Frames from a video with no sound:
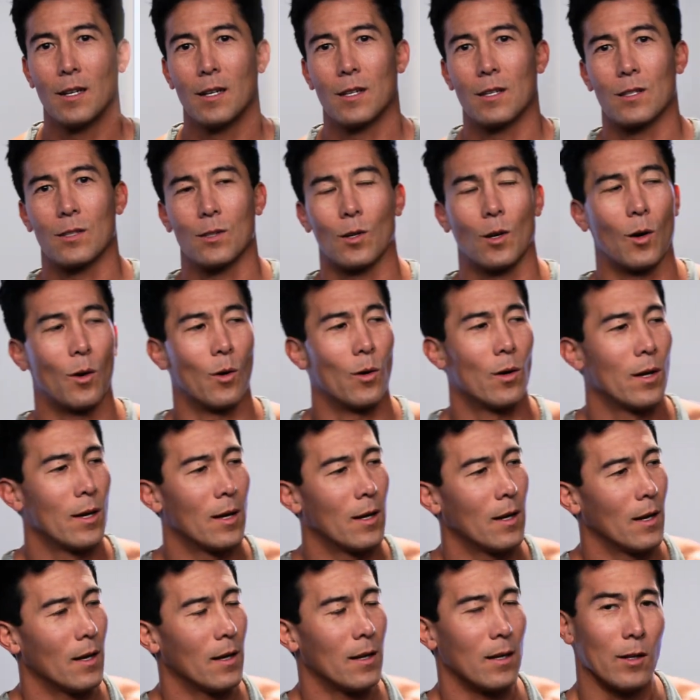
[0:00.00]
So,
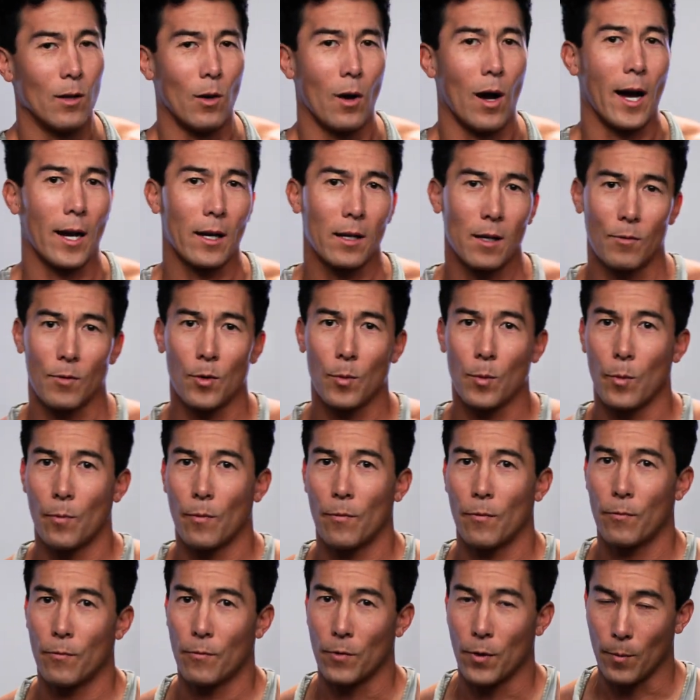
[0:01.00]
I come
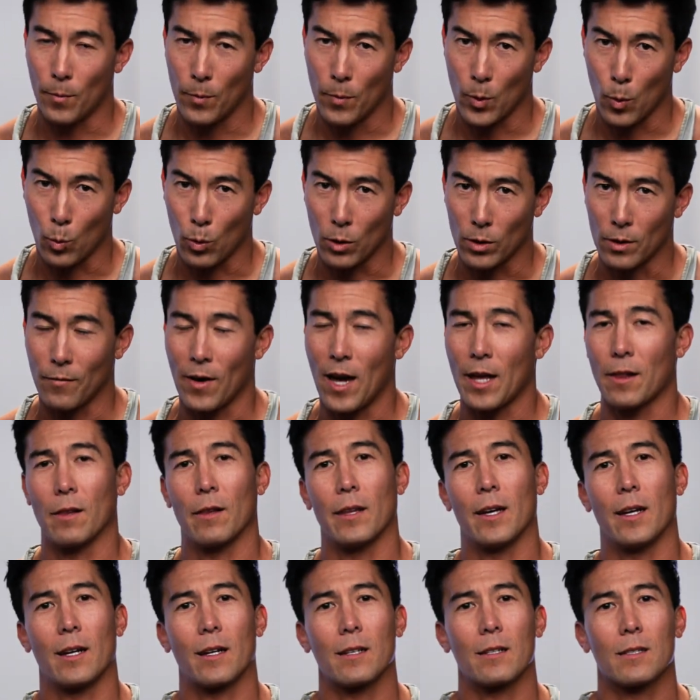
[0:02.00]
from the world of
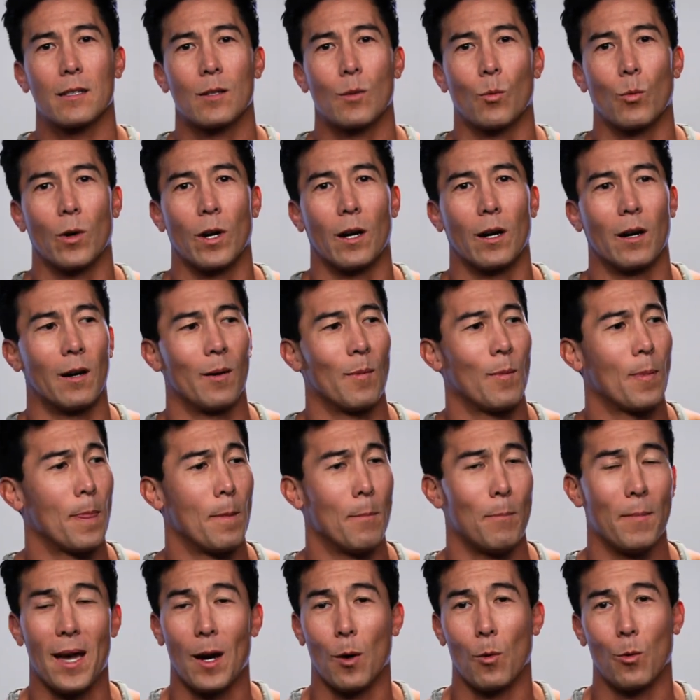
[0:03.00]
athletics where,
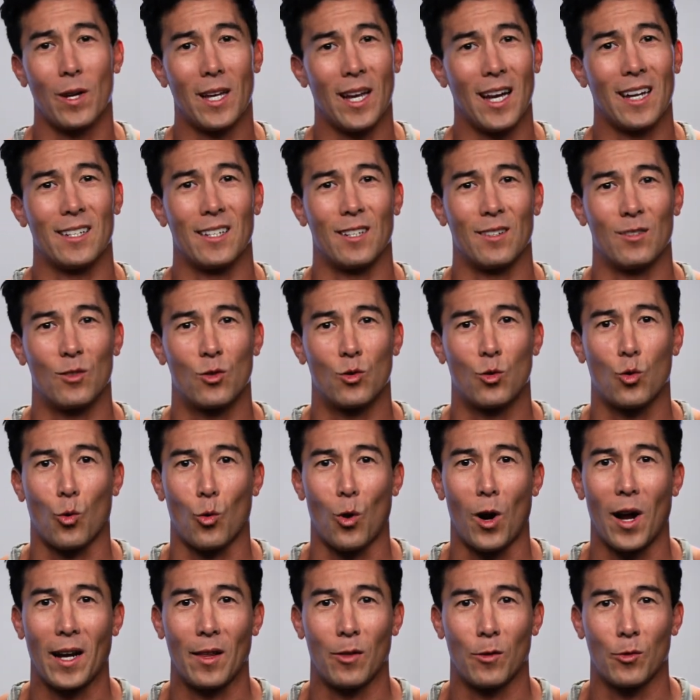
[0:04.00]
man, we had to
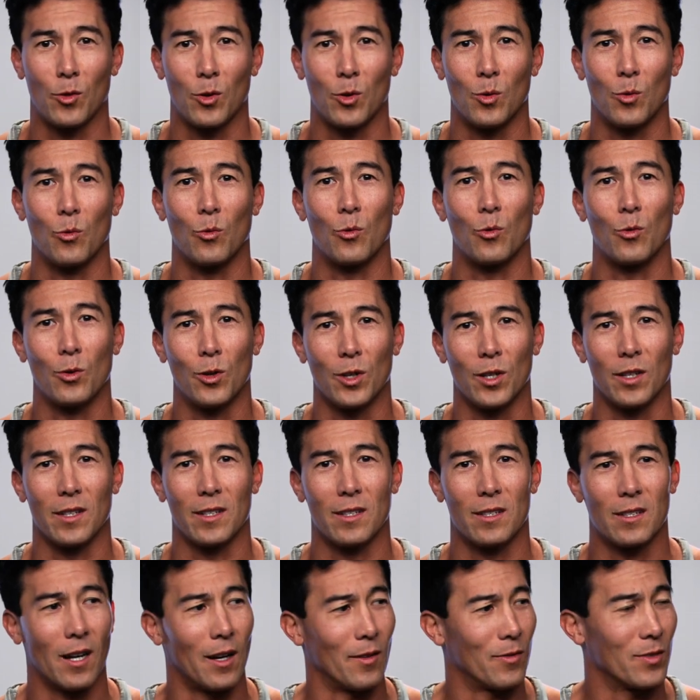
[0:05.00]
grind through really
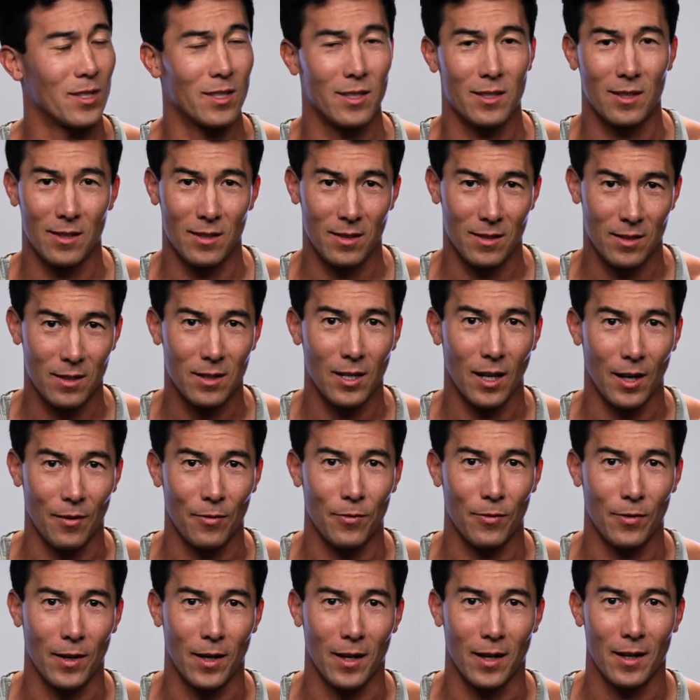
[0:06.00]
tough
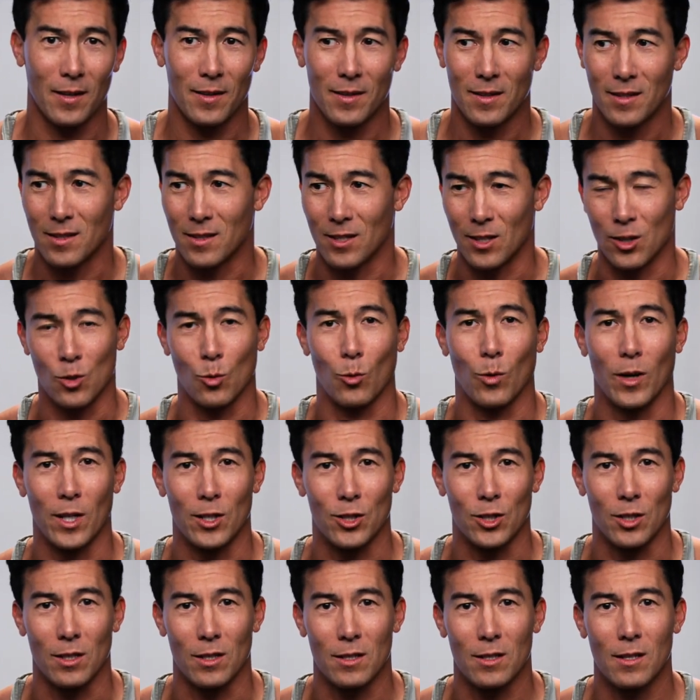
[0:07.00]

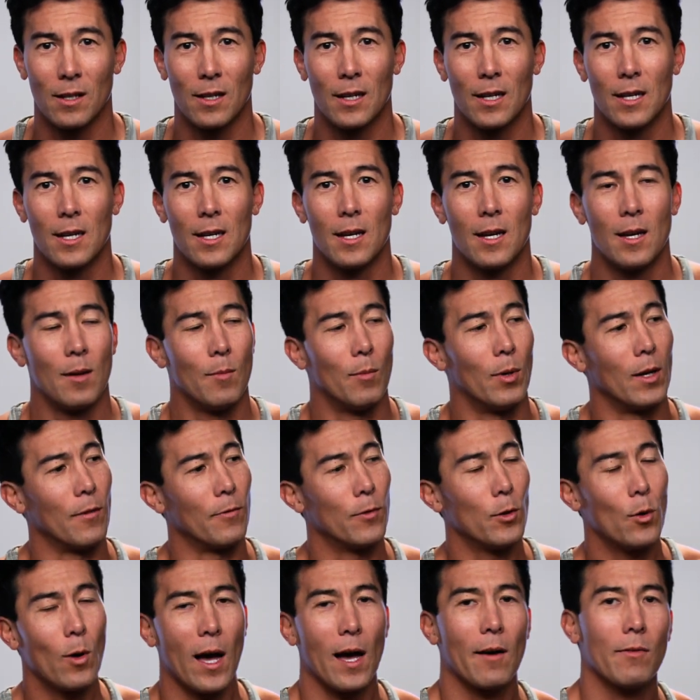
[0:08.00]
situations. But if
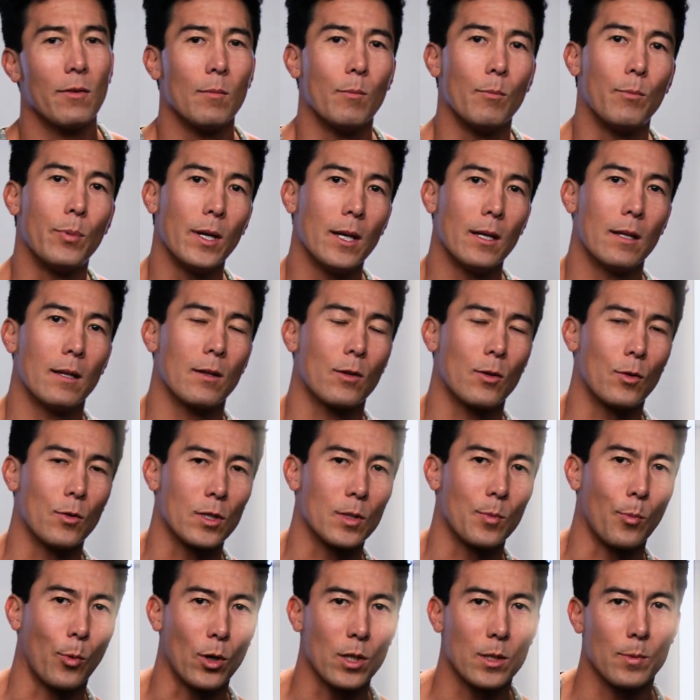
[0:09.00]
you haven't been through
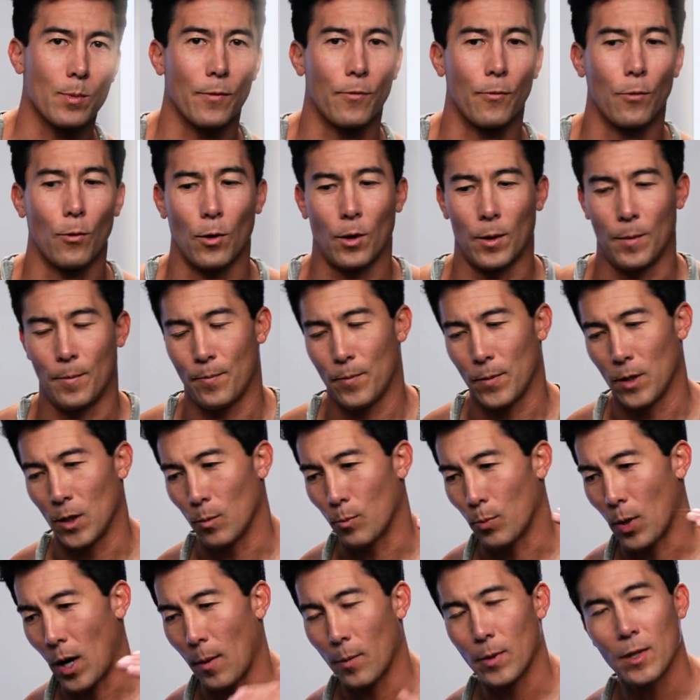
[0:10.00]
sports before, you
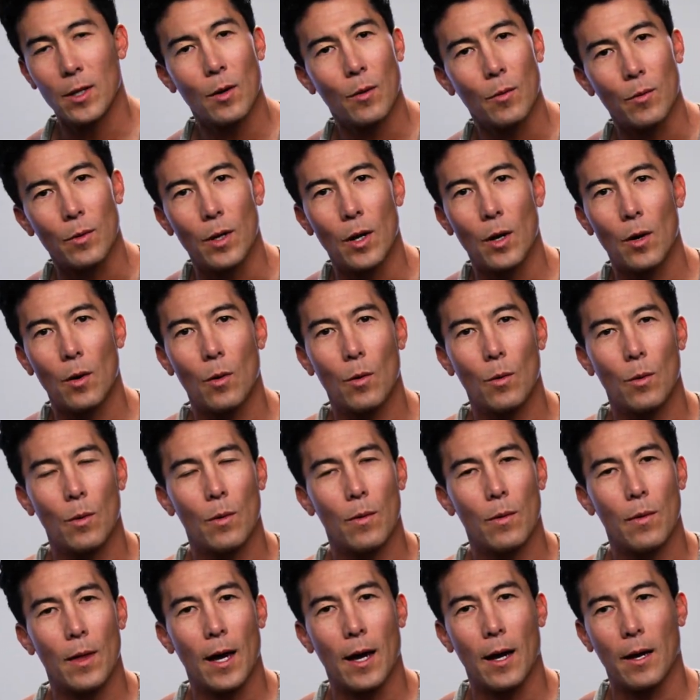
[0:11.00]
probably don't know
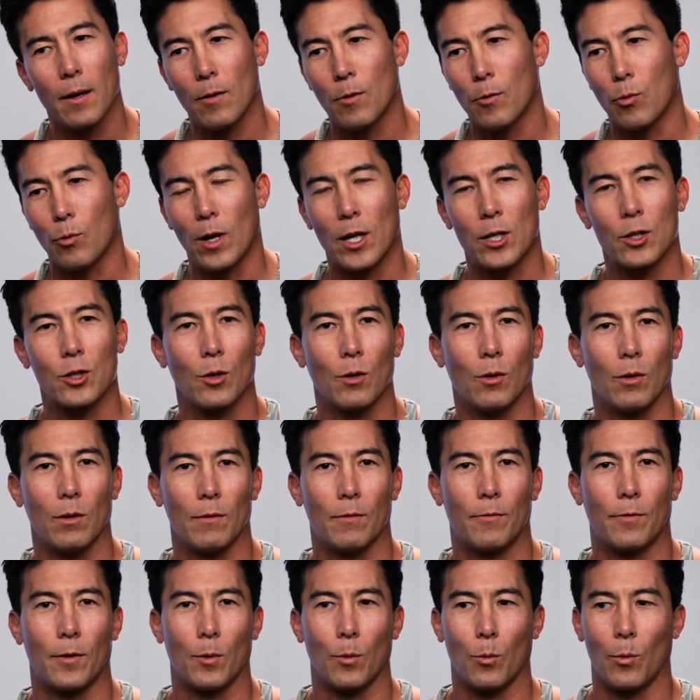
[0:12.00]
that threshold
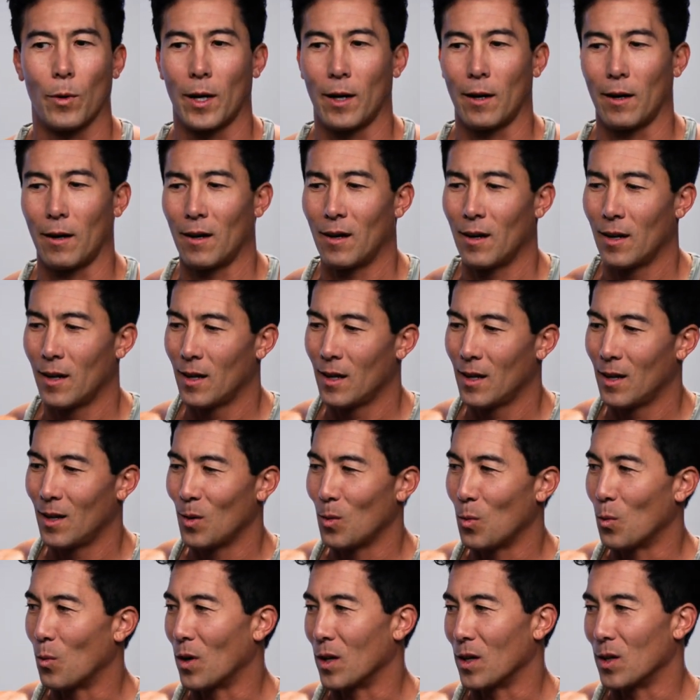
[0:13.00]
for where
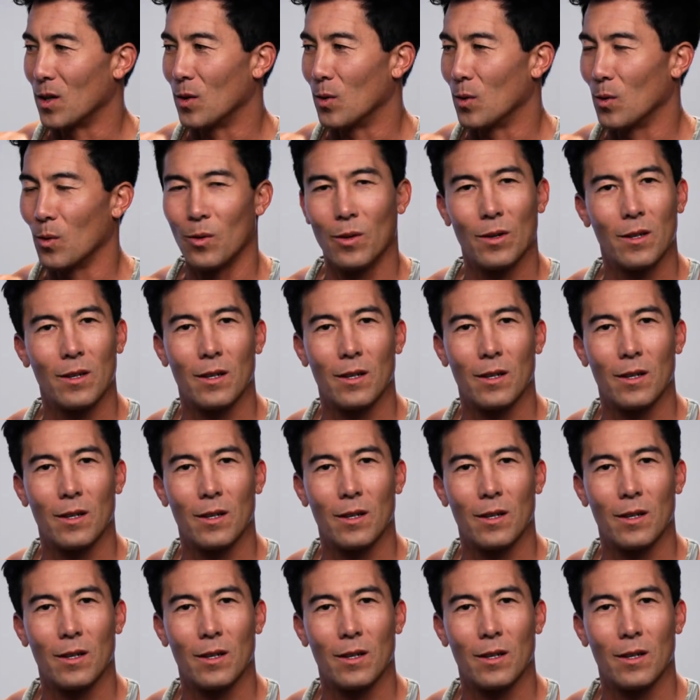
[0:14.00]
you